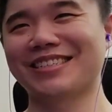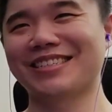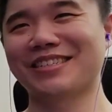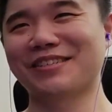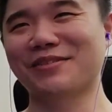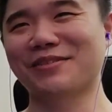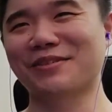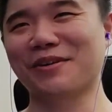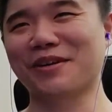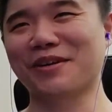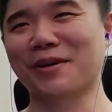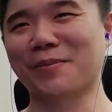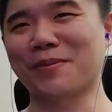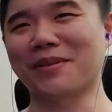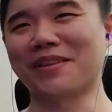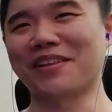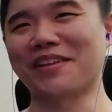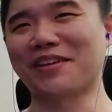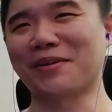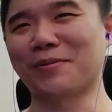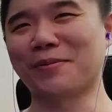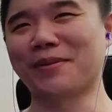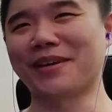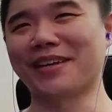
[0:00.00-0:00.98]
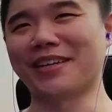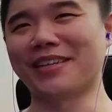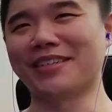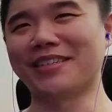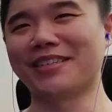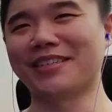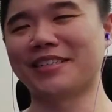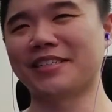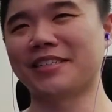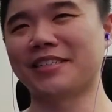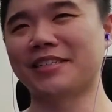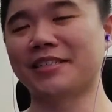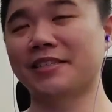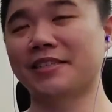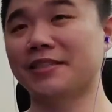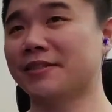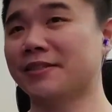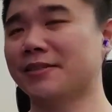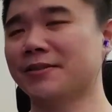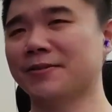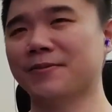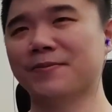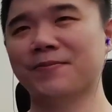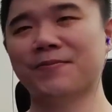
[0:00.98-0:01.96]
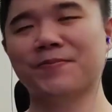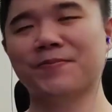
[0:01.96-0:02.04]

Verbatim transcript: grown up a little bit. What secrets are you